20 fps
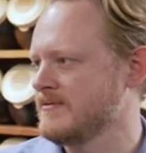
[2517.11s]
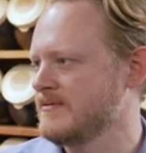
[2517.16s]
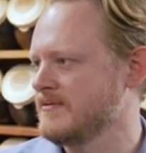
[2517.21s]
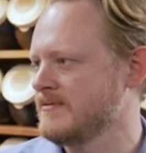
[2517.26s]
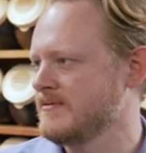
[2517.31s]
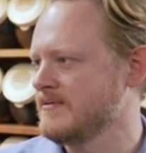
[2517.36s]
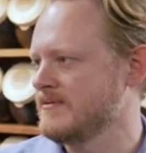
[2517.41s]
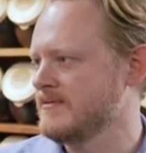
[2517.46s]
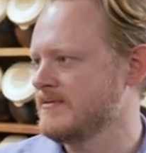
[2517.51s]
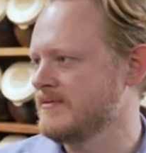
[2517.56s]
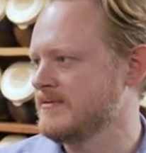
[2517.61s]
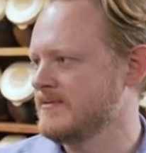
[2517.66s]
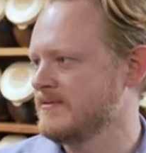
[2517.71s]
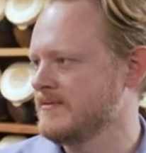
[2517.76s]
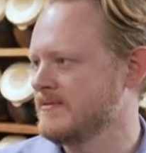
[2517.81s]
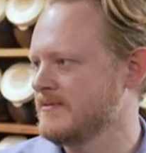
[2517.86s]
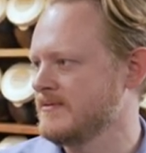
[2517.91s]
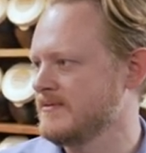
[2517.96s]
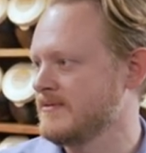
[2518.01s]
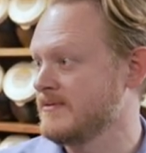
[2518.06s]

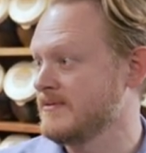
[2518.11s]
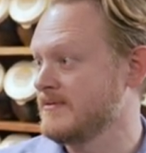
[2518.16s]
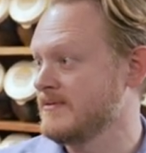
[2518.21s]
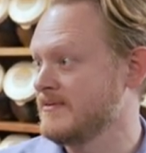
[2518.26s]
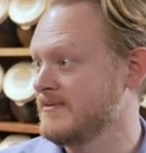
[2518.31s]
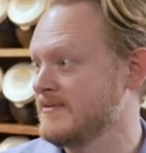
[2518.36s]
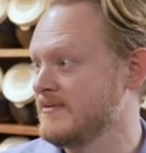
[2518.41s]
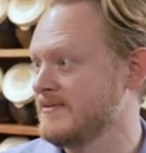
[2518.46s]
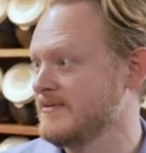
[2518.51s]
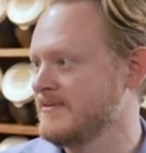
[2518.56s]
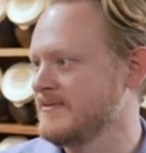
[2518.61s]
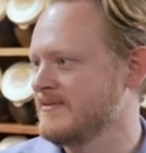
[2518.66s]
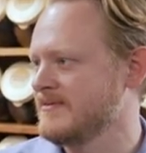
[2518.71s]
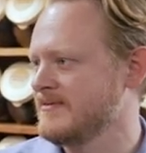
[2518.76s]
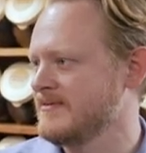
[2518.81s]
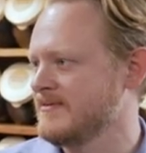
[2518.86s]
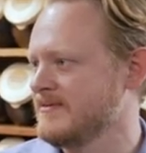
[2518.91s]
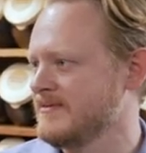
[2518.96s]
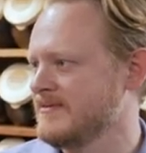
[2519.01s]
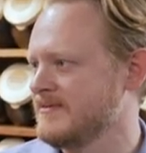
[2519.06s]

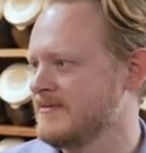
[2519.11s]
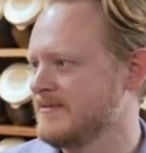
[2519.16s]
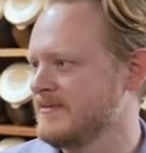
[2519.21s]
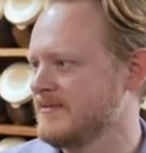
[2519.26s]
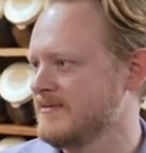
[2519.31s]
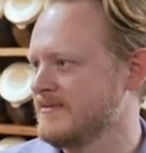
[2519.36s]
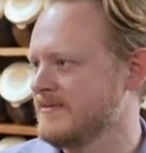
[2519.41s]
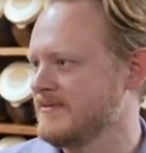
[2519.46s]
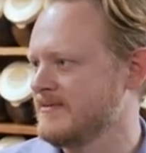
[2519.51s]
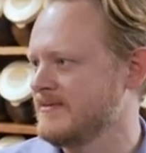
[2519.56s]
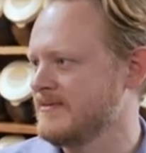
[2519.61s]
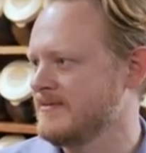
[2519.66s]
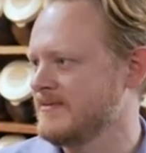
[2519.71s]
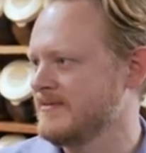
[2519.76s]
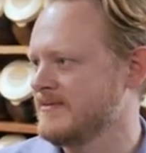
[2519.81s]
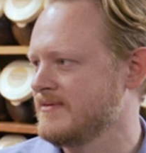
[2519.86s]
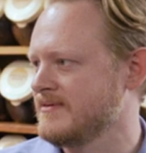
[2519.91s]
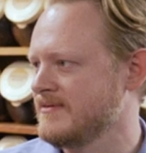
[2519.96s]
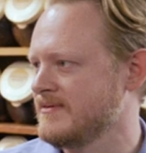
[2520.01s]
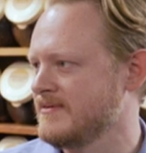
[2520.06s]

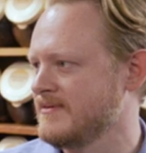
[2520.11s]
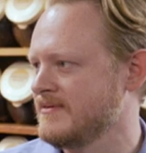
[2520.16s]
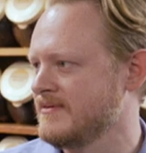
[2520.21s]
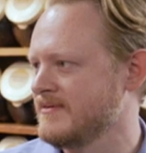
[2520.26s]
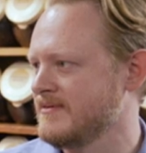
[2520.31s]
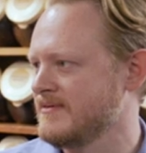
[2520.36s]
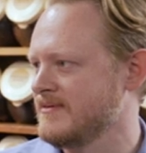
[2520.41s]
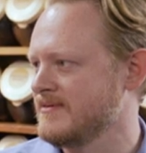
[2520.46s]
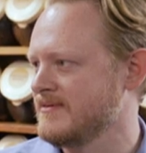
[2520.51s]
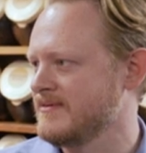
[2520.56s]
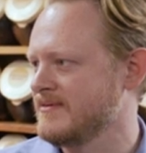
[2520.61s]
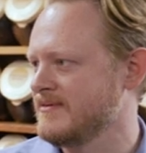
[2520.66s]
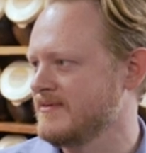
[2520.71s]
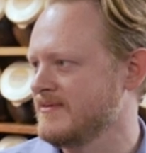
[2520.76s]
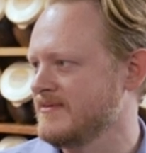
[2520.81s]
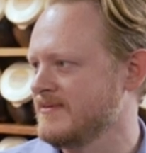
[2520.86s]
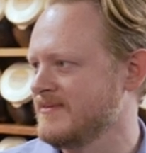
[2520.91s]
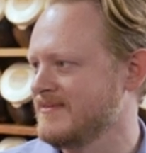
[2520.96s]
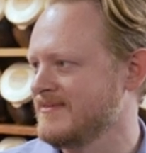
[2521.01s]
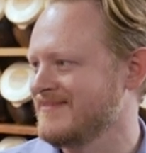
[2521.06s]

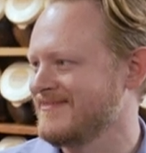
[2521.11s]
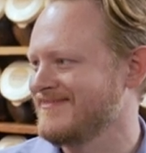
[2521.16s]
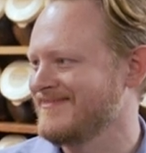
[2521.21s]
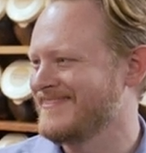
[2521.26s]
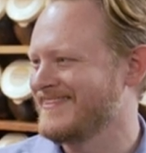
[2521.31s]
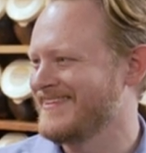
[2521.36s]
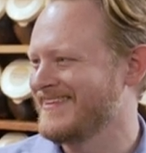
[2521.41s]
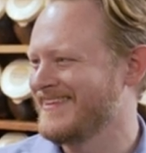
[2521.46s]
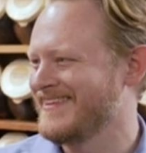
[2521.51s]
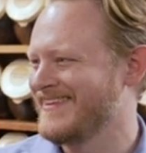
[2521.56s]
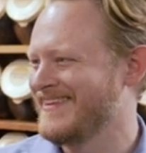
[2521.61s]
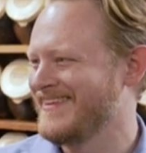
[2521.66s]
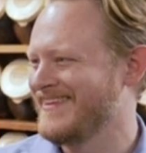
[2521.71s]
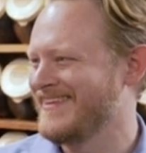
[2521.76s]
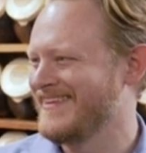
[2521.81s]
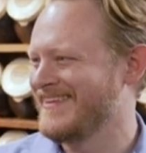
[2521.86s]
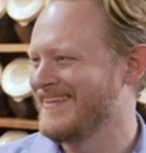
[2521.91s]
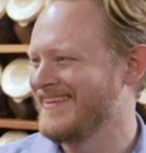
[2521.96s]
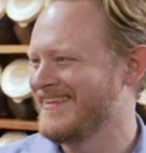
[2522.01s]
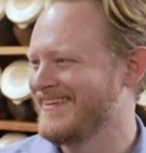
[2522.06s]

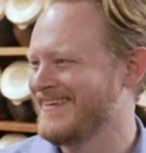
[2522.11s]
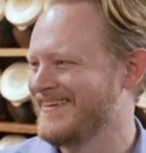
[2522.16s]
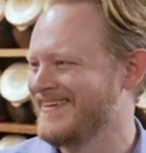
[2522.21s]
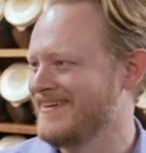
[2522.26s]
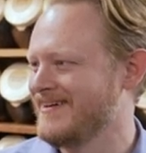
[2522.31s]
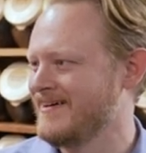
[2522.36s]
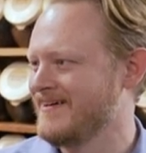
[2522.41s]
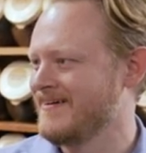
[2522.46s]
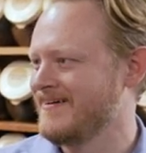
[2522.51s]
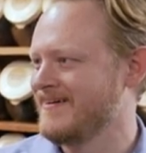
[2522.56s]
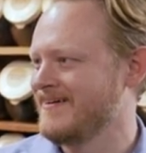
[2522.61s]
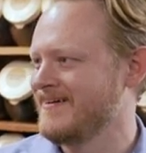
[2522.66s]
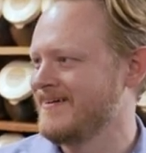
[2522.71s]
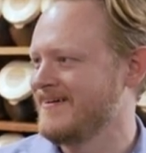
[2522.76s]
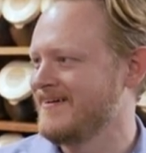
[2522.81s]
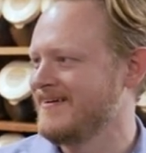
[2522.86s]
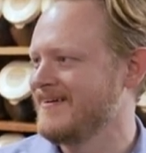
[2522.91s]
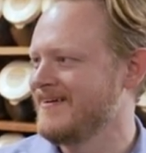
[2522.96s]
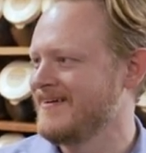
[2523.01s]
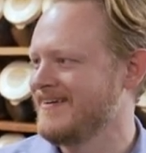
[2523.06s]

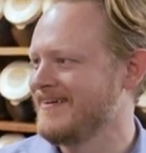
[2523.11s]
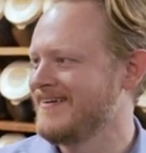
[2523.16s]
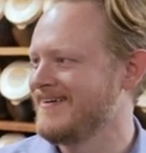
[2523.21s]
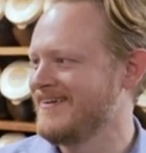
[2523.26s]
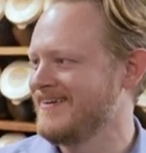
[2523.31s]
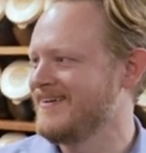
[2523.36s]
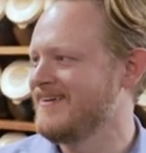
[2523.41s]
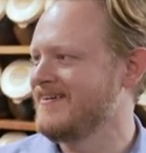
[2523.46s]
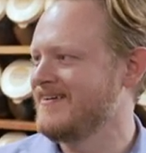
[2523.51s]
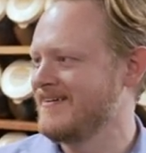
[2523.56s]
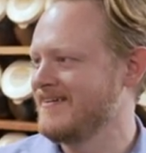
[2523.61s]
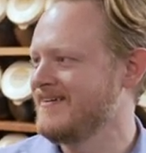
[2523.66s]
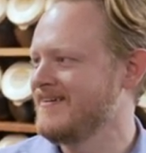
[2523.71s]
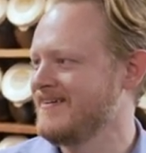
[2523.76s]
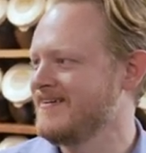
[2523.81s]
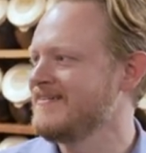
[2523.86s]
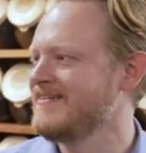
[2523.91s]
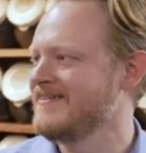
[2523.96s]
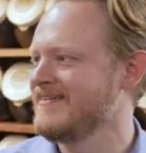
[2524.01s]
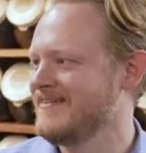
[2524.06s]

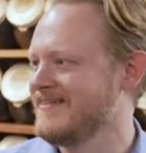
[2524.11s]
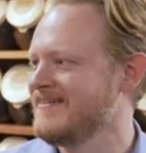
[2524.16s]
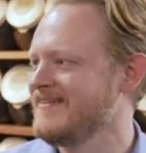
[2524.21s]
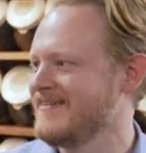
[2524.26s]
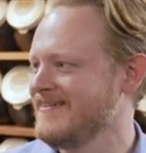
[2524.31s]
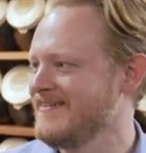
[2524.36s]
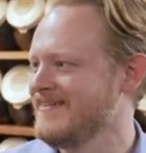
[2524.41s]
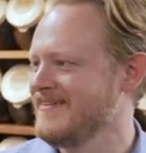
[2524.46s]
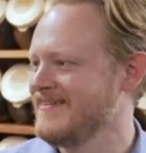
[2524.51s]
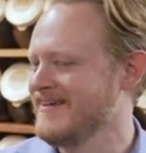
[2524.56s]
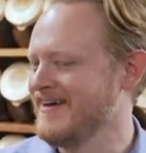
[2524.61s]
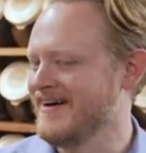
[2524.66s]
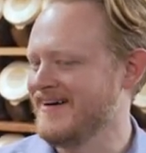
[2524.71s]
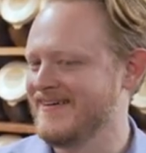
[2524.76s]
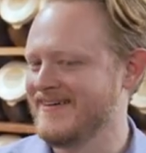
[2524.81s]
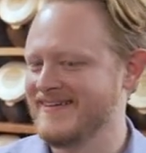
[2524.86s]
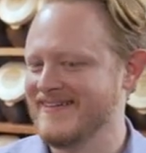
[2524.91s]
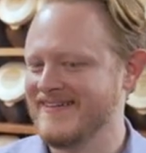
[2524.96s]
(not speaking)